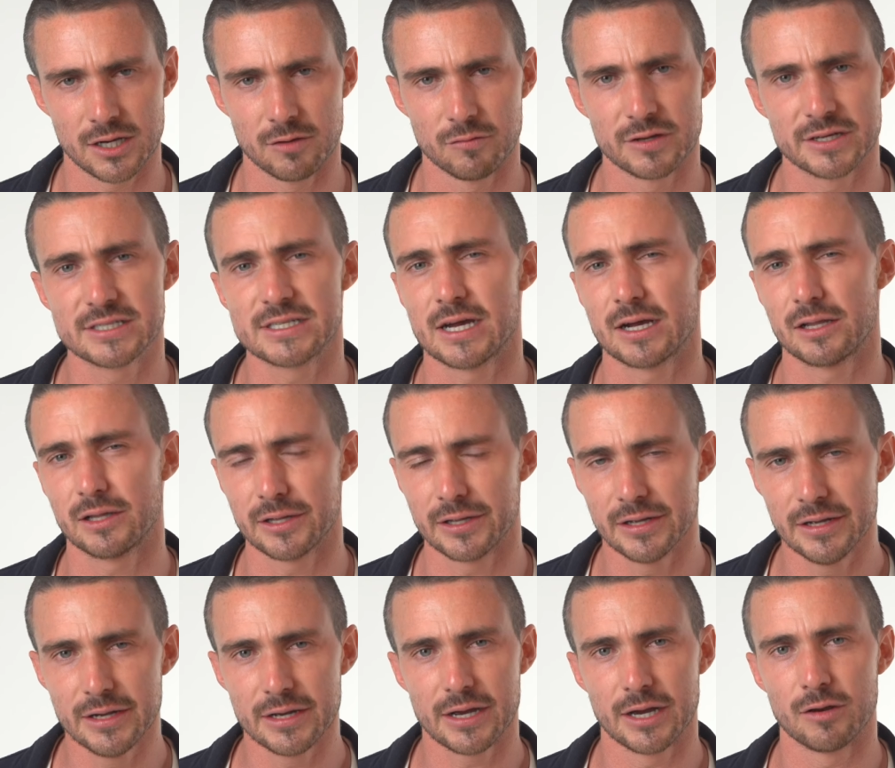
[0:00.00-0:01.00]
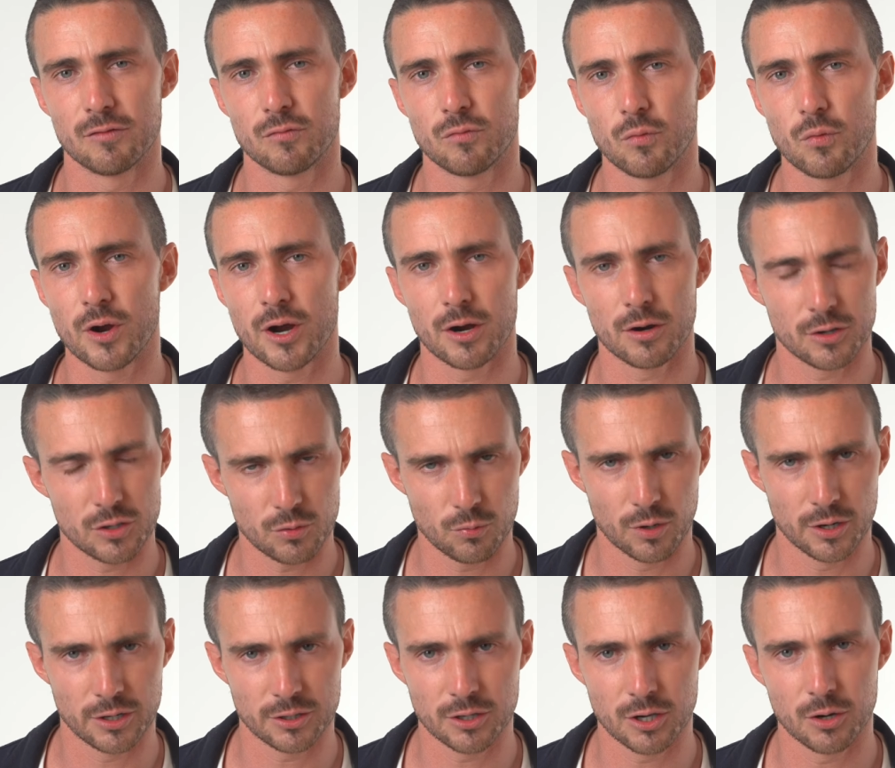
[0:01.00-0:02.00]
of exactly kind of where you
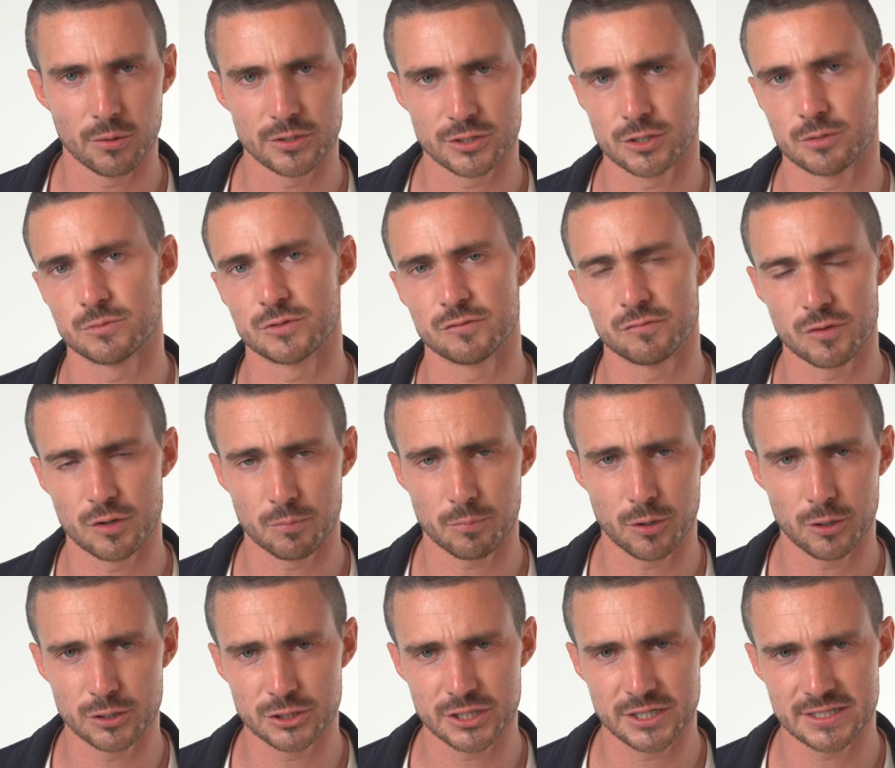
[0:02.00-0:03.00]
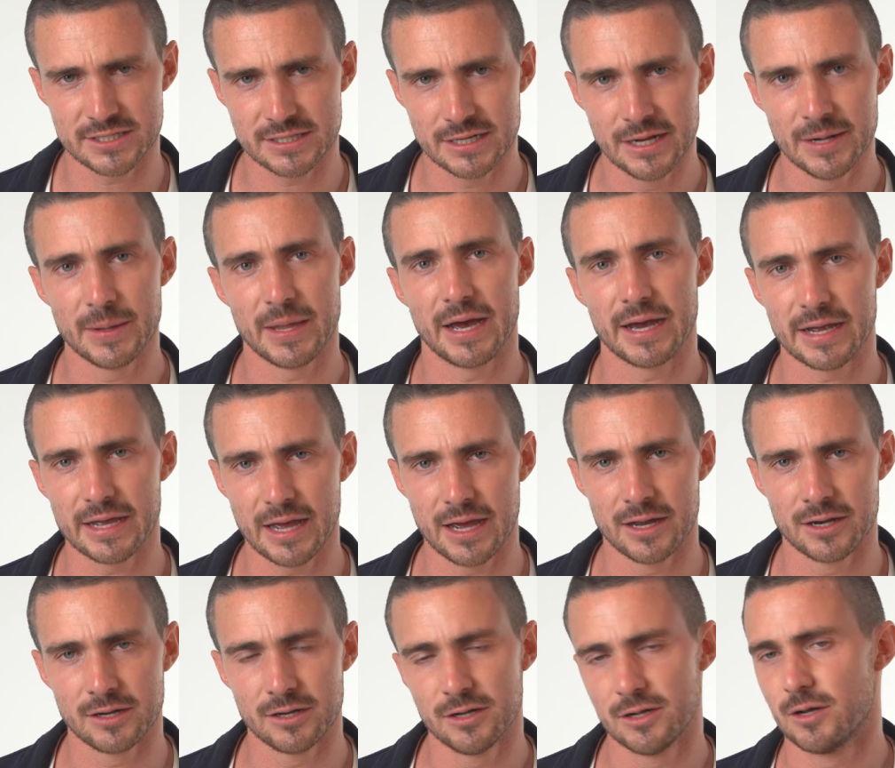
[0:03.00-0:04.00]
want to go in terms of your purchase.
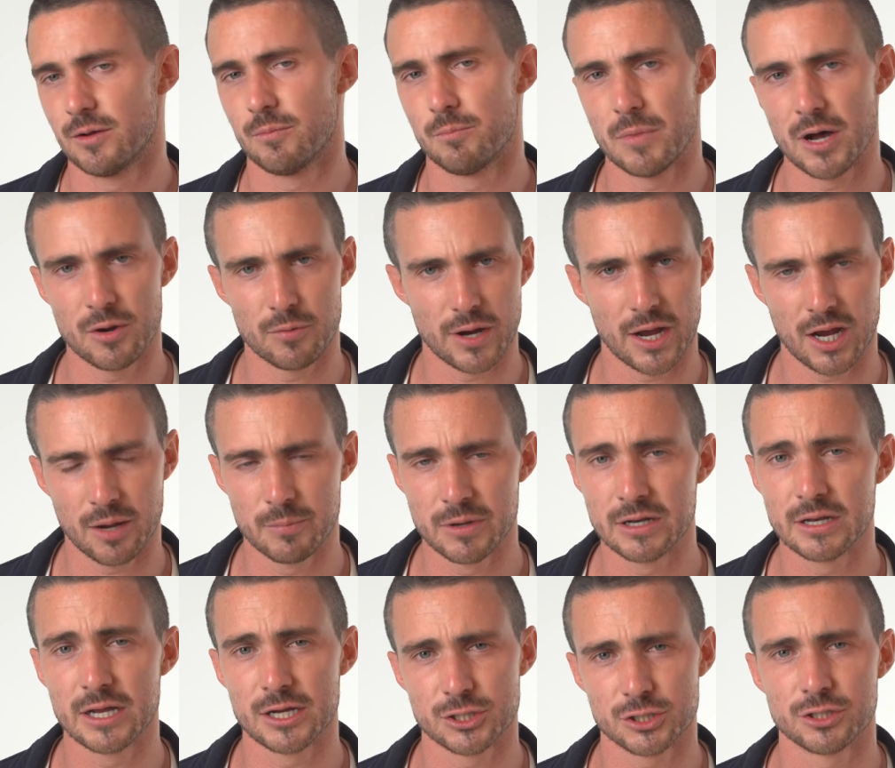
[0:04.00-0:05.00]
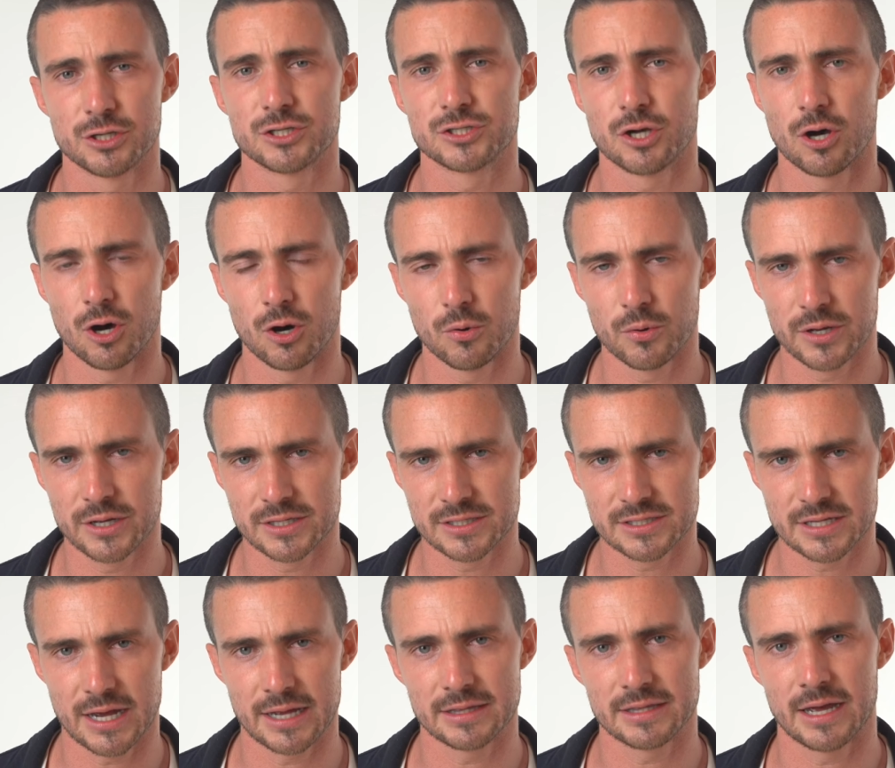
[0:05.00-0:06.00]
Again, my recommendation is
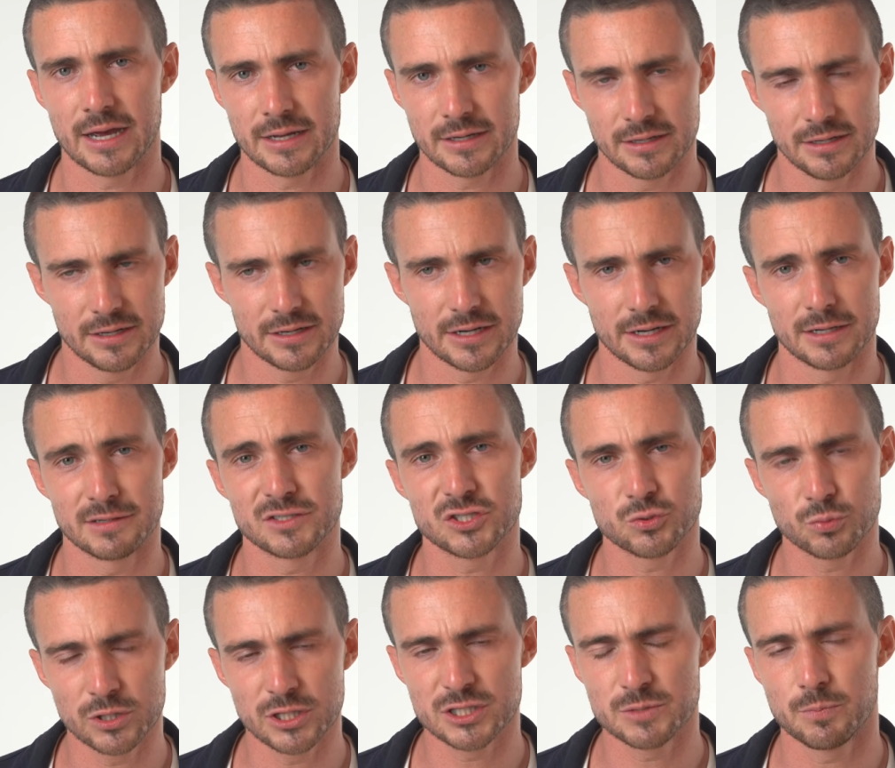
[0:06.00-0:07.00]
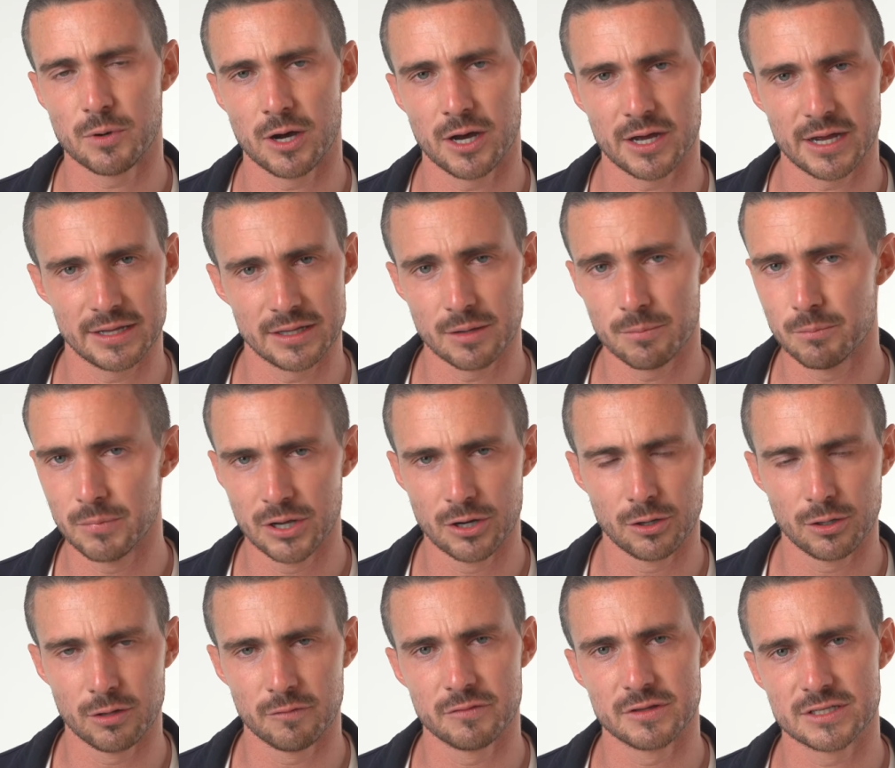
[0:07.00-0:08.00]
always at that kind of sweet spot in the
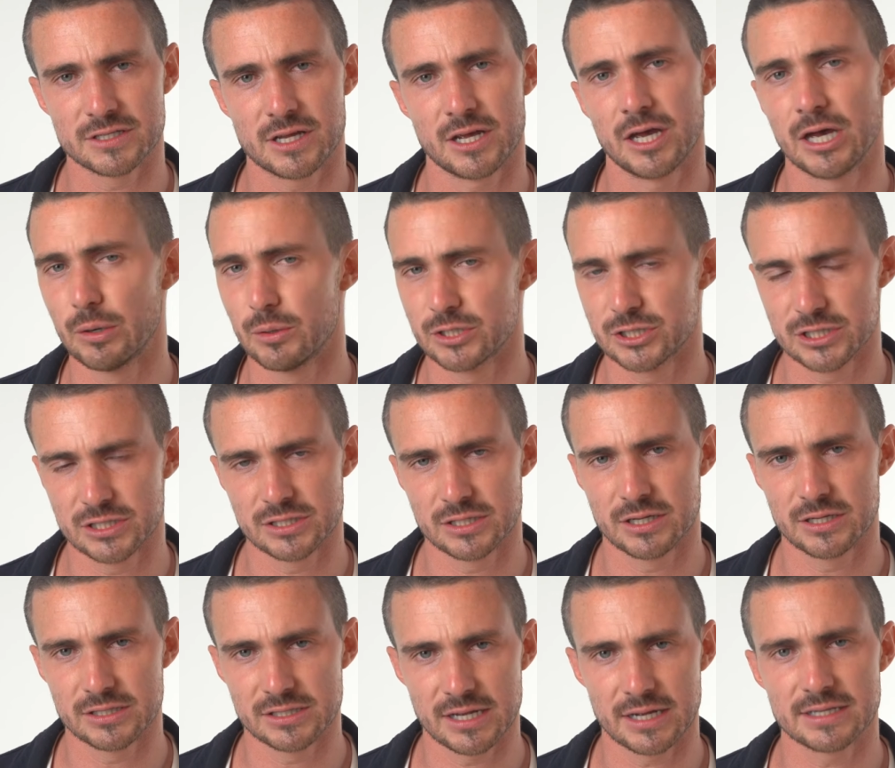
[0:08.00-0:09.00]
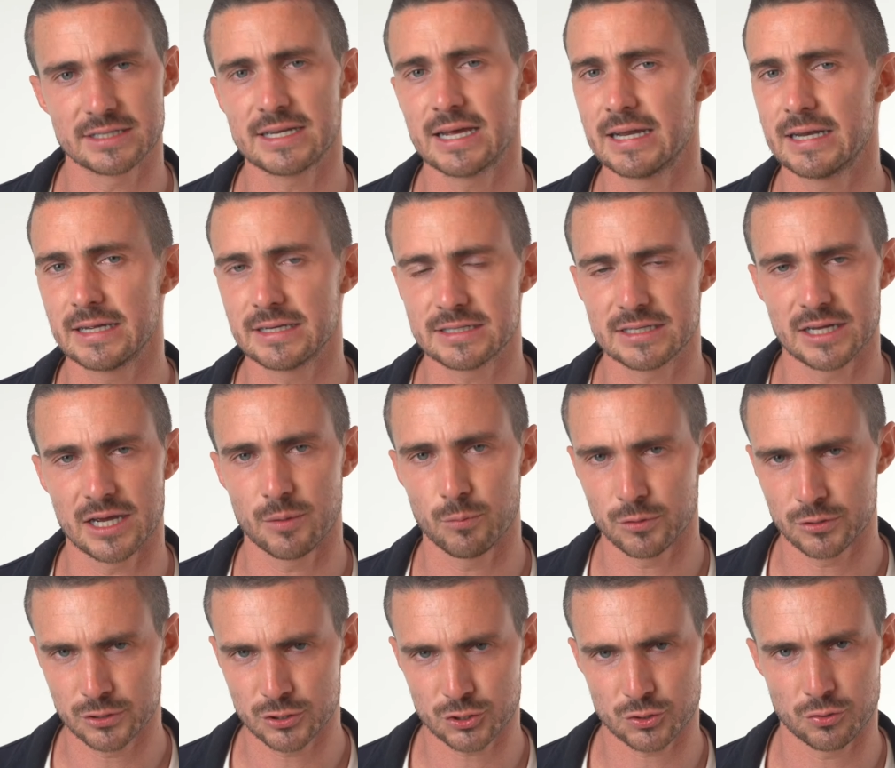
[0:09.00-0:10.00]
middle of the scale, which is that 10 ATM
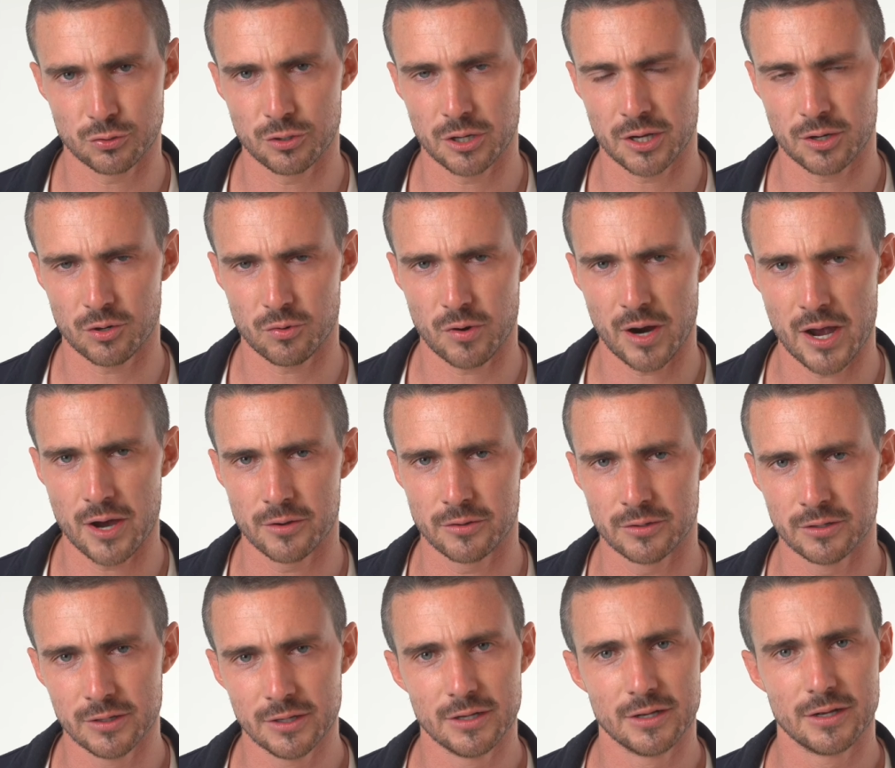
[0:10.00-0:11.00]
with a screw down crown.